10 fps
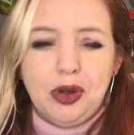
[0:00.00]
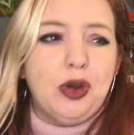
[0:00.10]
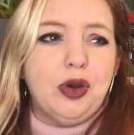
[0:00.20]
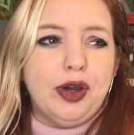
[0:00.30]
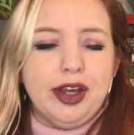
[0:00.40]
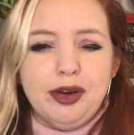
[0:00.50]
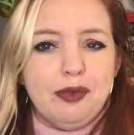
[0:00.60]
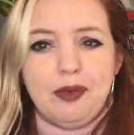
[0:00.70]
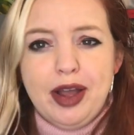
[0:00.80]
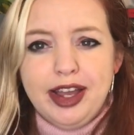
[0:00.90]

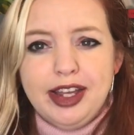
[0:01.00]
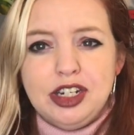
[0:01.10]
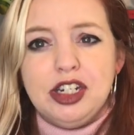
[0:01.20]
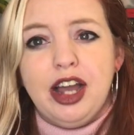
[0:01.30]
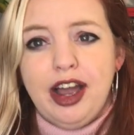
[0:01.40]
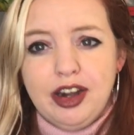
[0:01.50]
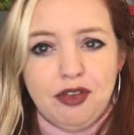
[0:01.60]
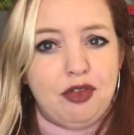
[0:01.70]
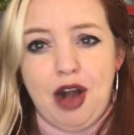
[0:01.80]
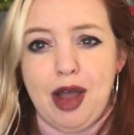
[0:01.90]
good way to kind
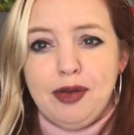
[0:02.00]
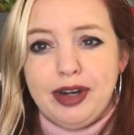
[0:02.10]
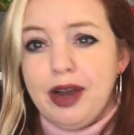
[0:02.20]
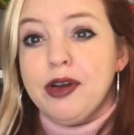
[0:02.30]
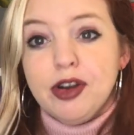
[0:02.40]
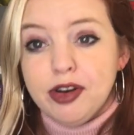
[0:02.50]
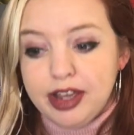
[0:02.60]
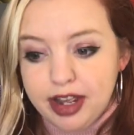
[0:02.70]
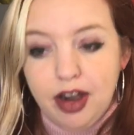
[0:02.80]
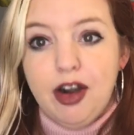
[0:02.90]
of round out your
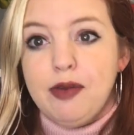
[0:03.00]
year.